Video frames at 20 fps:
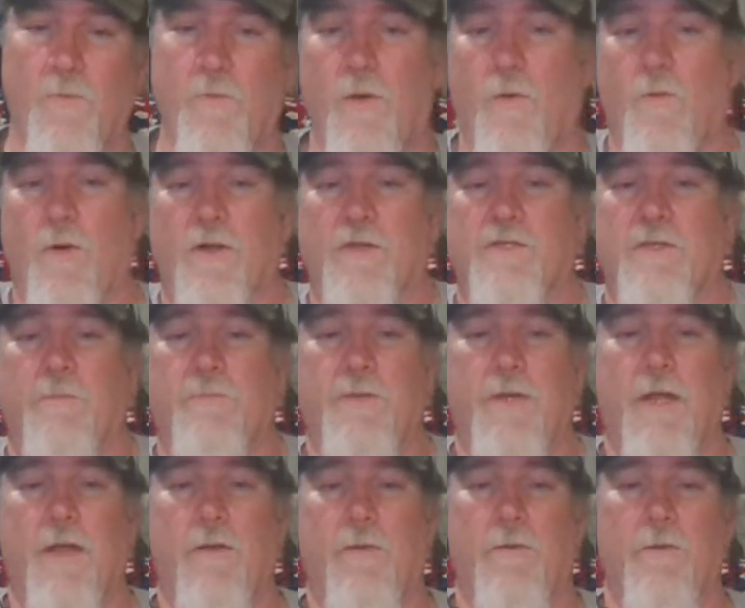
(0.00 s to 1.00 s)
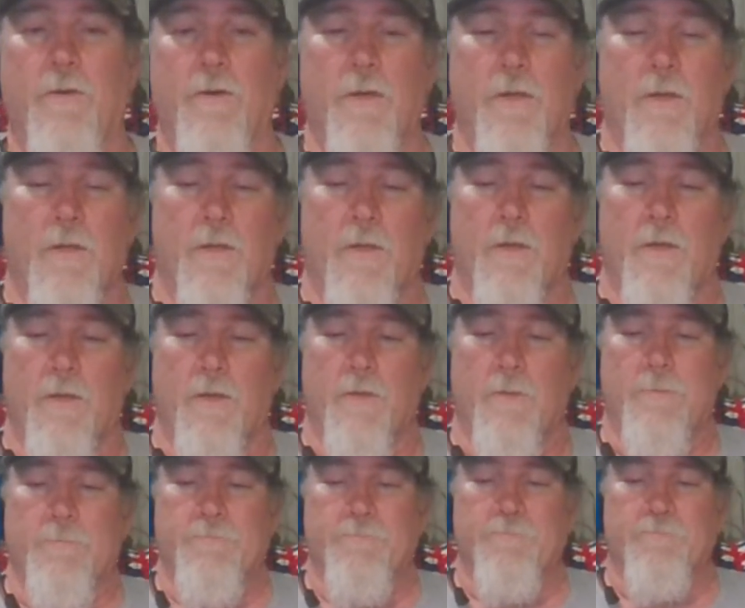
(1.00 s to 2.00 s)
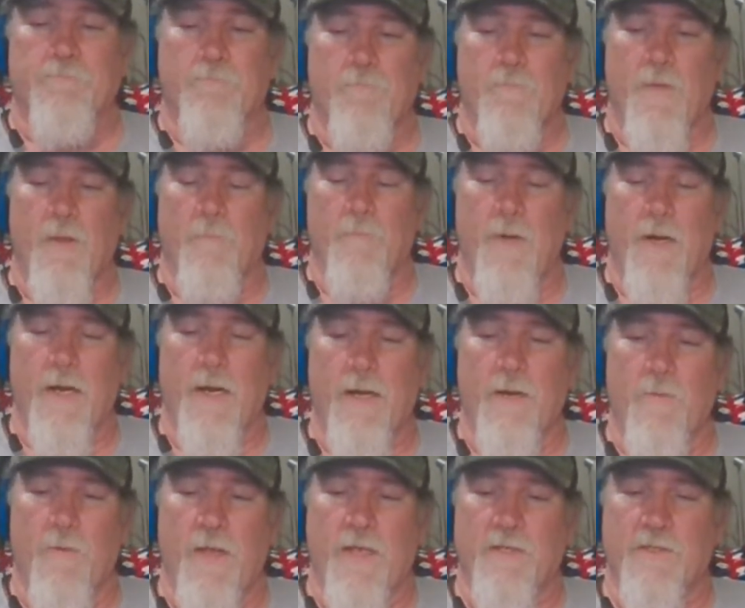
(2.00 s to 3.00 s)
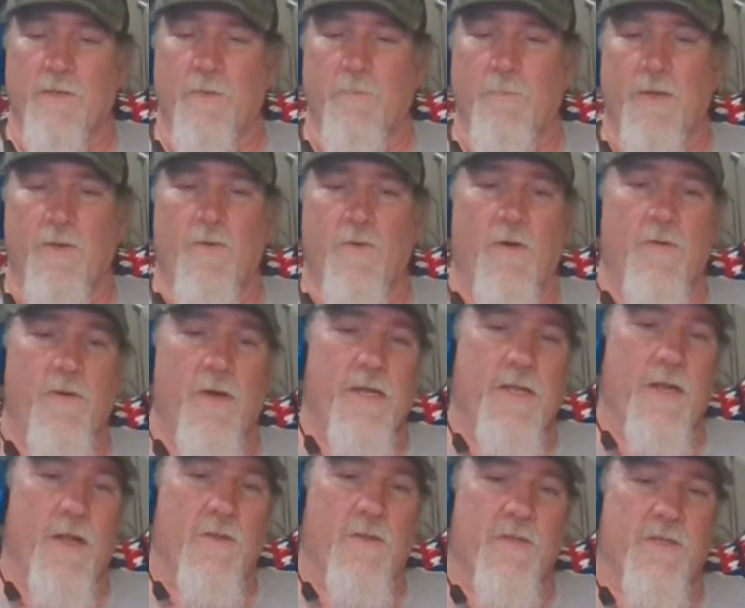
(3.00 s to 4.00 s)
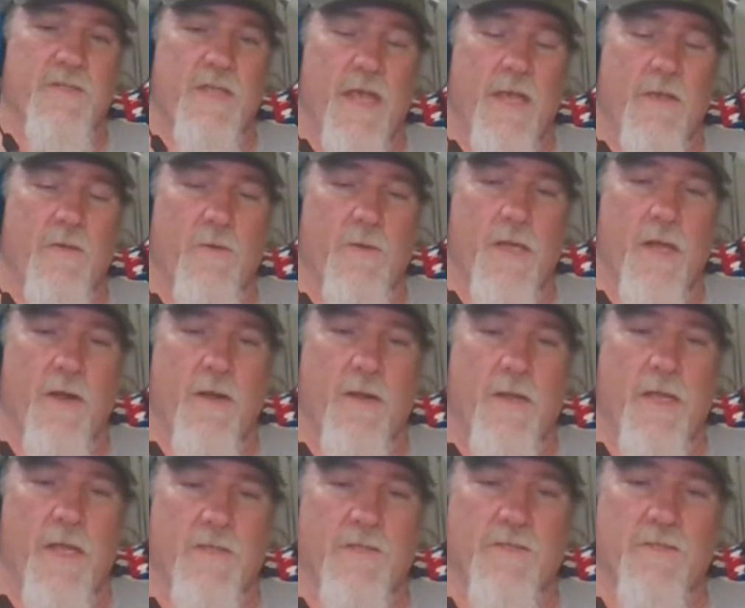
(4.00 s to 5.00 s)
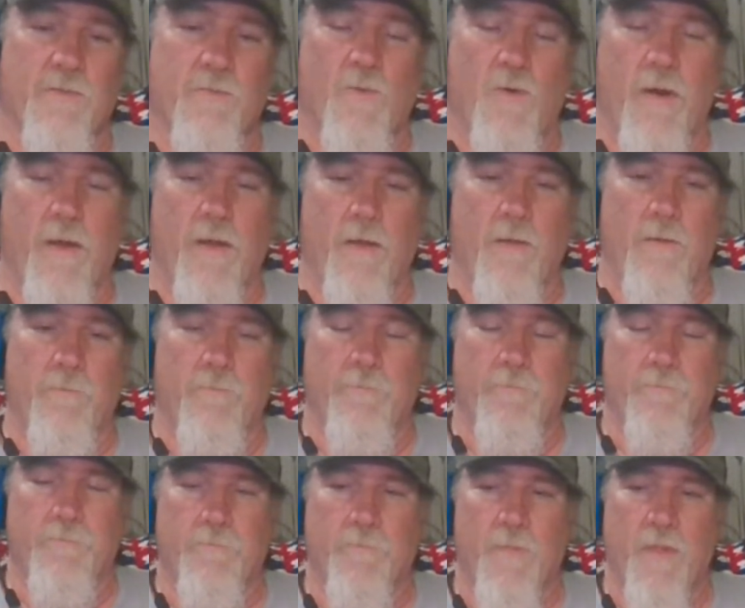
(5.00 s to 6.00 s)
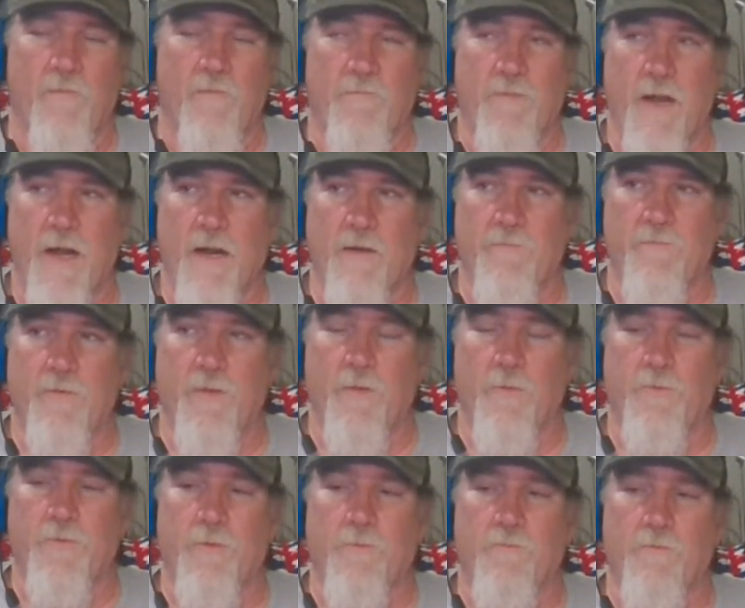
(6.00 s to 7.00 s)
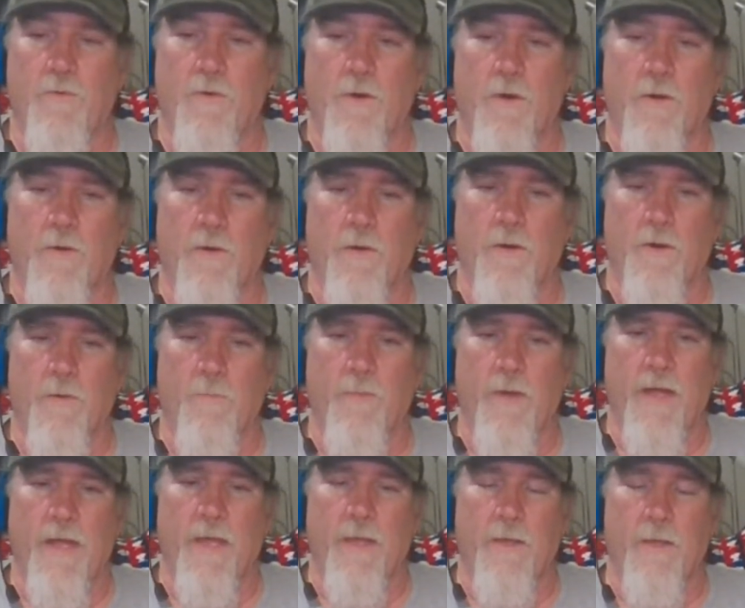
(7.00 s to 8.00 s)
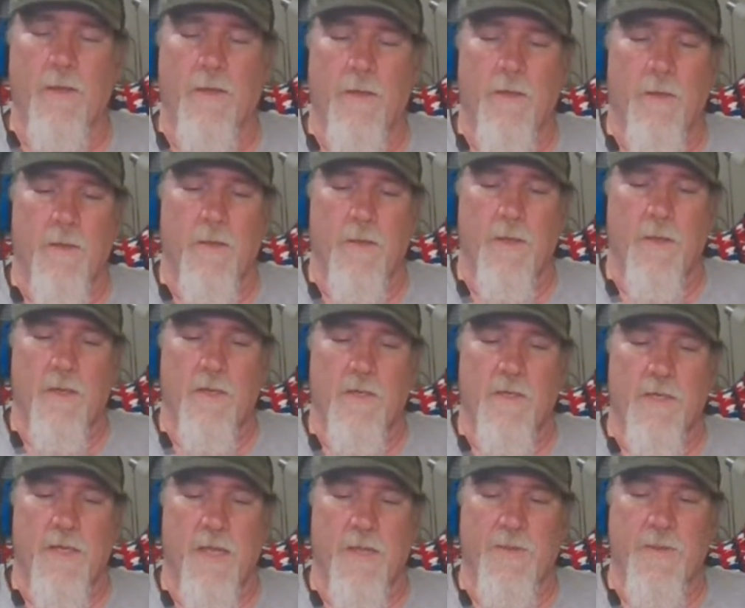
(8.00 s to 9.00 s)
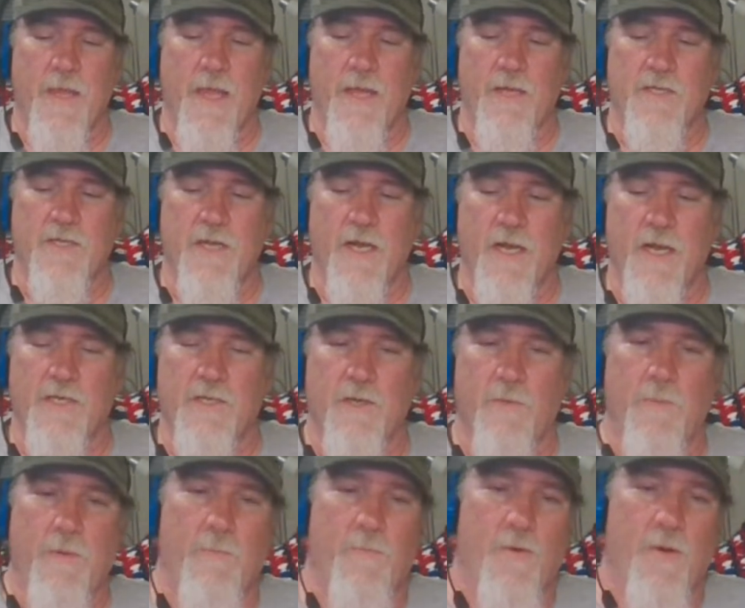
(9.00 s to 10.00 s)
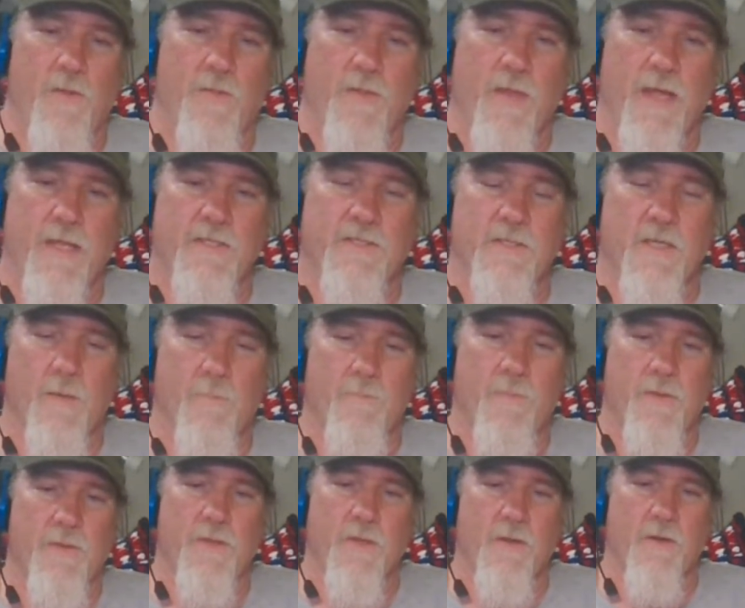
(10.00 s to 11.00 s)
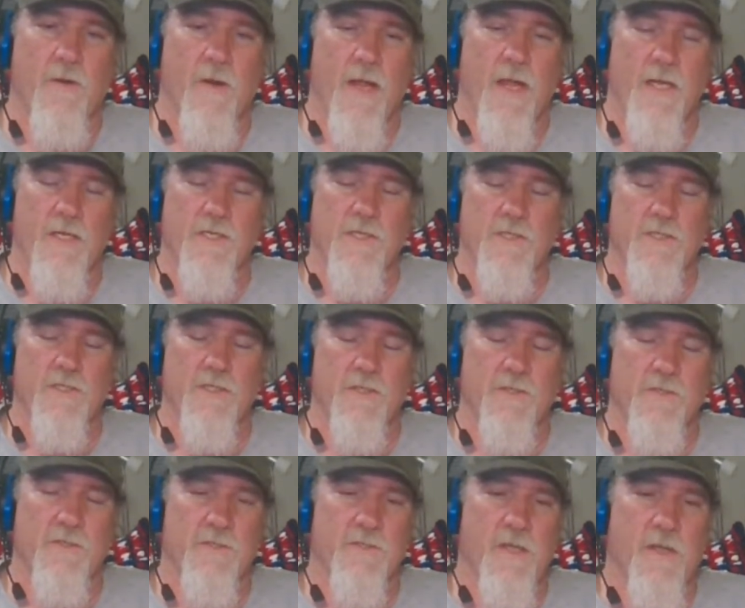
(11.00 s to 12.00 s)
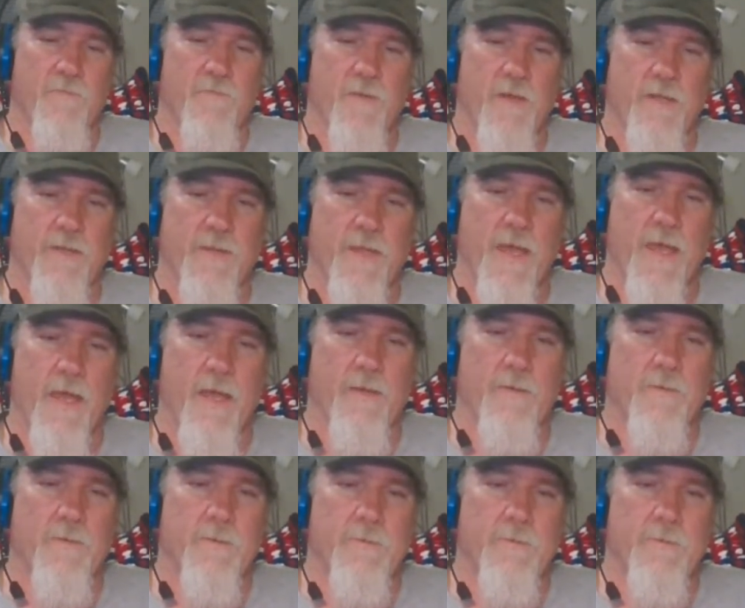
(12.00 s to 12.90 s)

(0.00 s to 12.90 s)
We'll work something out. But anyways, I'll be going running down the Cycle Gear, getting some oil. I've got a filter for her bike. Get that changed. I'll be putting lights up in the garage and stuff like that.